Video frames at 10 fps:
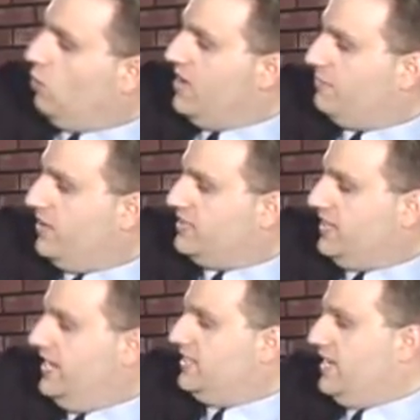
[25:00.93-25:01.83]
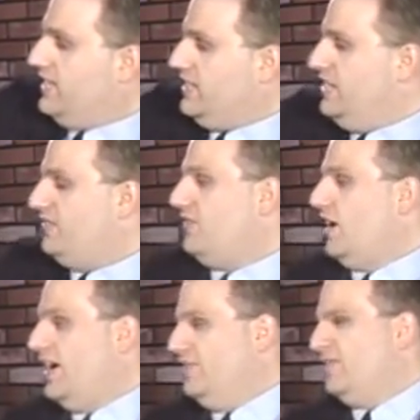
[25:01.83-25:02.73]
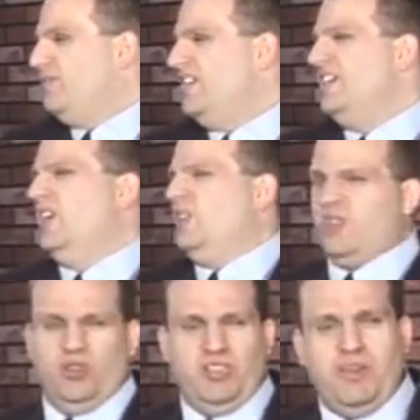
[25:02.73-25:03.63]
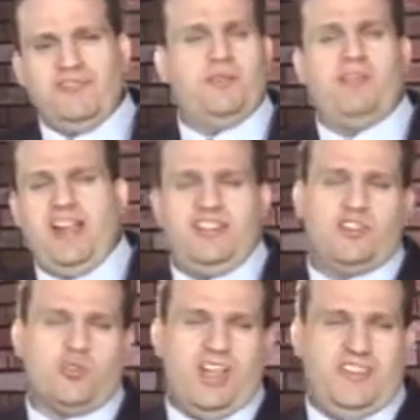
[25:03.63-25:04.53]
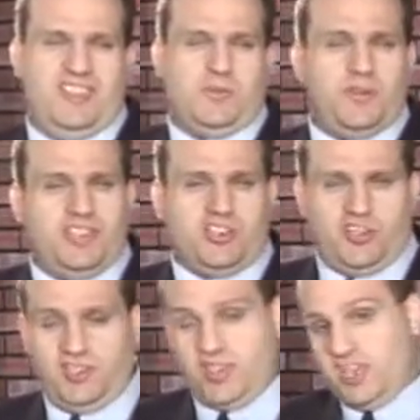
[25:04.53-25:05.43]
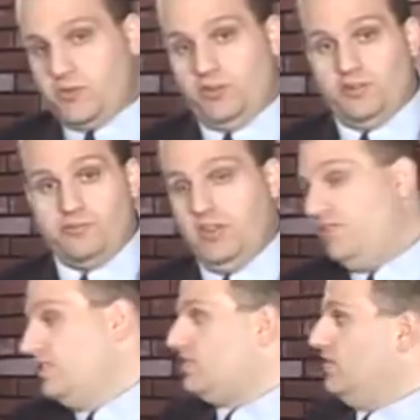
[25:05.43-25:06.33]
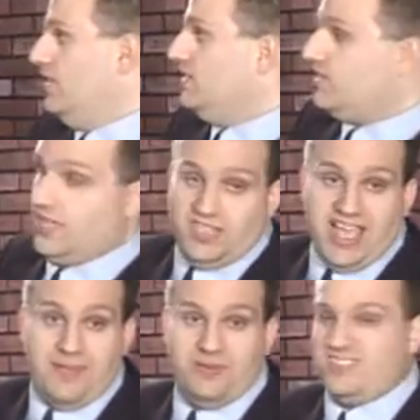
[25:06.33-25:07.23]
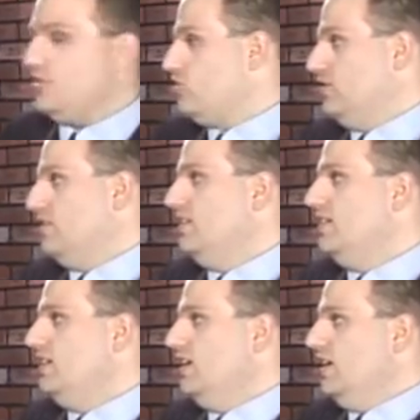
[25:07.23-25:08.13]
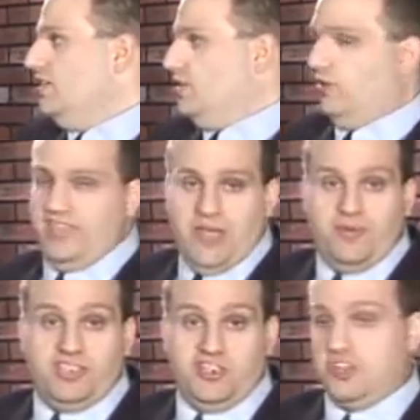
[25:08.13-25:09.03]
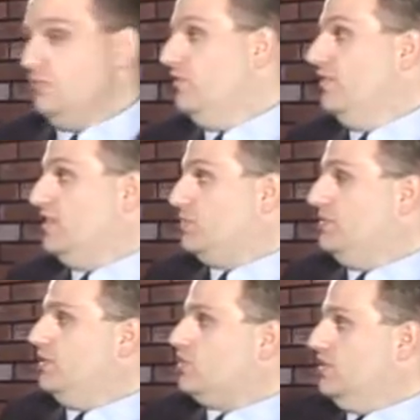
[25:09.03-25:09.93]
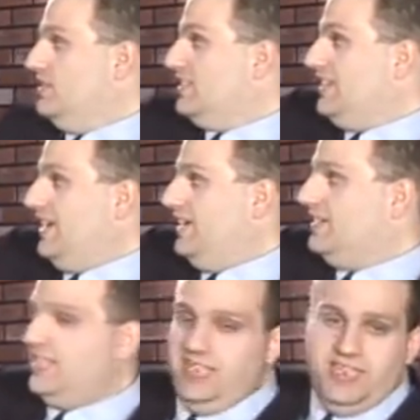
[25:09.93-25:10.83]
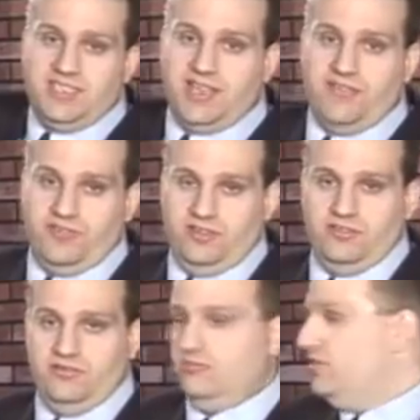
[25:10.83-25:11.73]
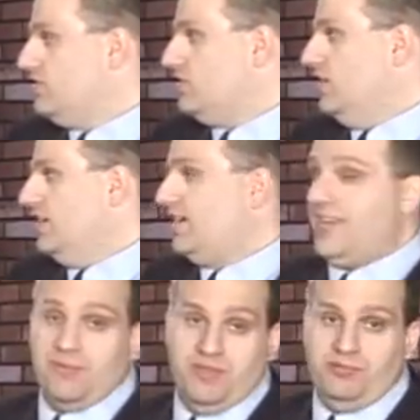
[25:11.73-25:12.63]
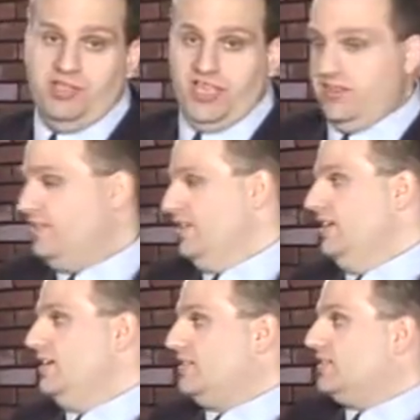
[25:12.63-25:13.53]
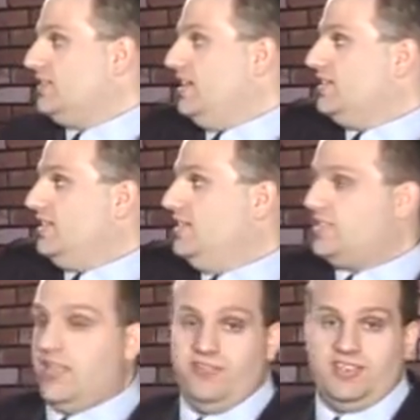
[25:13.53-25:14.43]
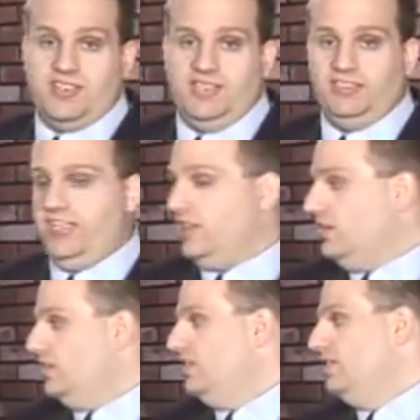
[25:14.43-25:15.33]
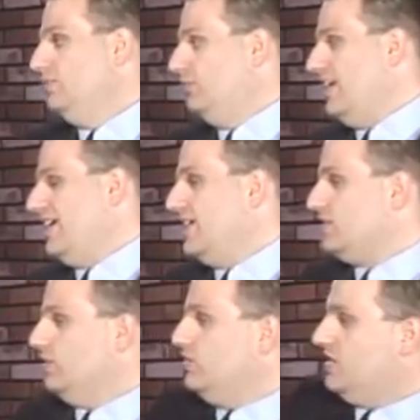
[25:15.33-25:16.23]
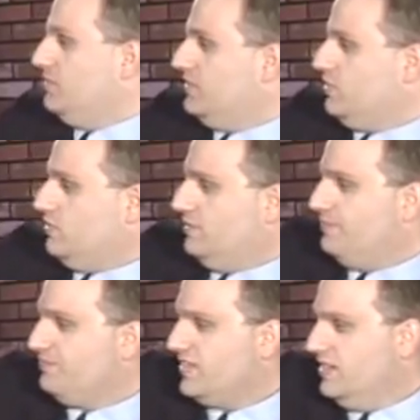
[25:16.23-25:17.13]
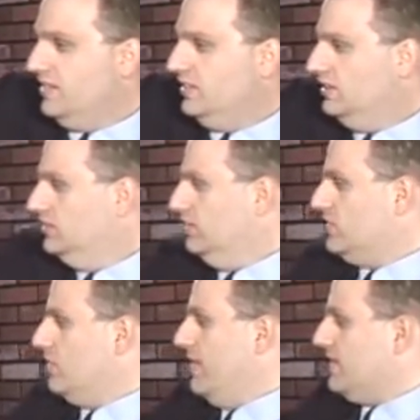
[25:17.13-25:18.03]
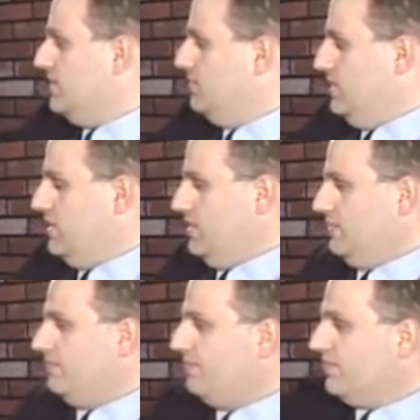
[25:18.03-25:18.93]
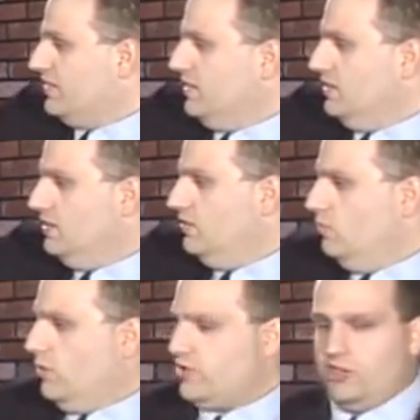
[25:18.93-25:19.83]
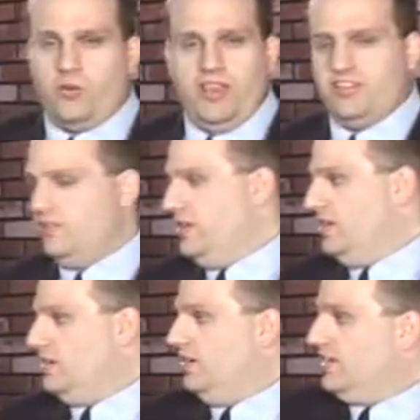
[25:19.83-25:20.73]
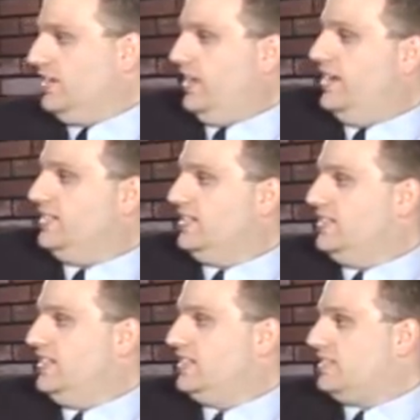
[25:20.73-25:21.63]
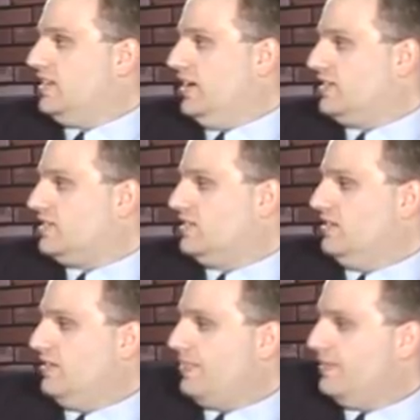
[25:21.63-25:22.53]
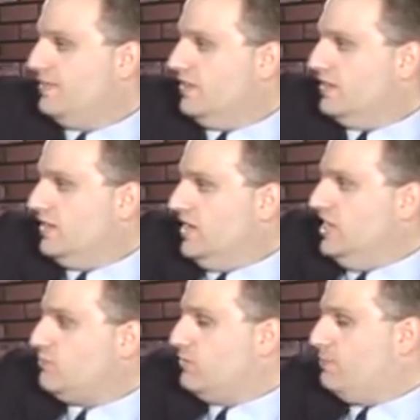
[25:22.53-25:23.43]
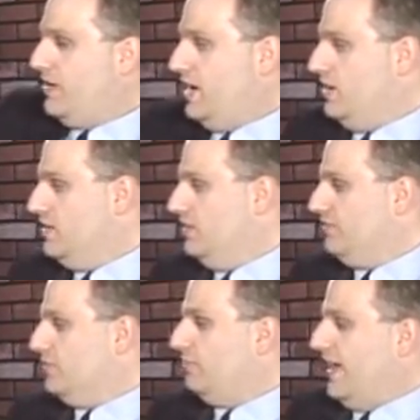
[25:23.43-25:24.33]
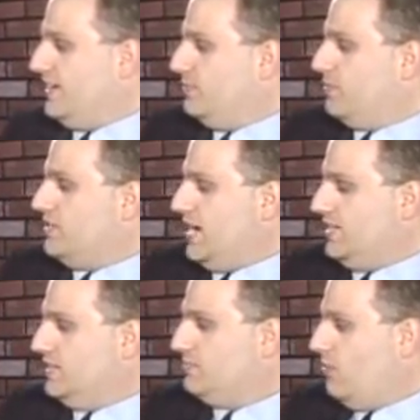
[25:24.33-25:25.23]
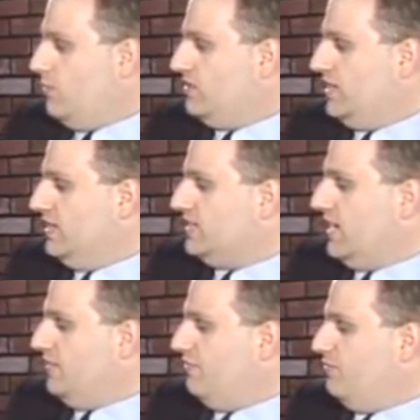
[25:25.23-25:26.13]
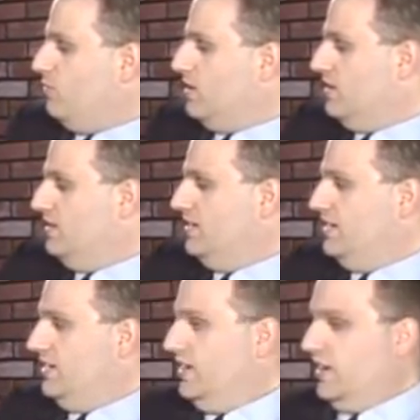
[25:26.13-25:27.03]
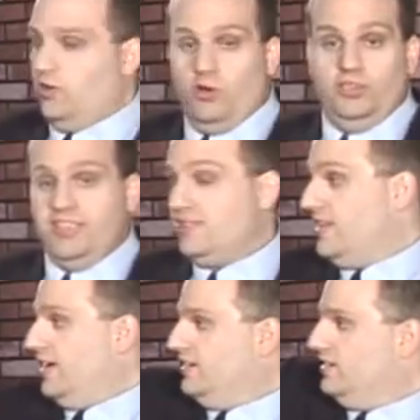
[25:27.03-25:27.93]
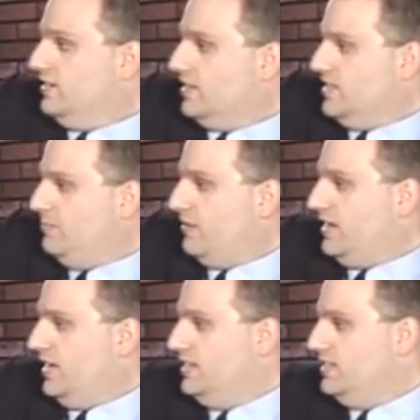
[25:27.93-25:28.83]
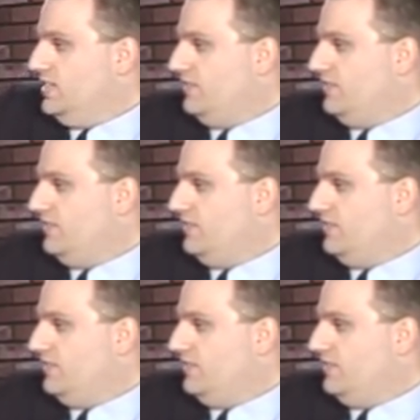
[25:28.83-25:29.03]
white plays king takes e5. The only way for black to draw these positions, as we learned previously, is to get the opposition. The only opposition move in this position is king to e7, which cannot be played. Since king to e7 is not legal, black has a losing position. Let's go back to the beginning. What should white do here? King to d6. He's prepared for black to protect his pawn with king to f4, and only then does he play king to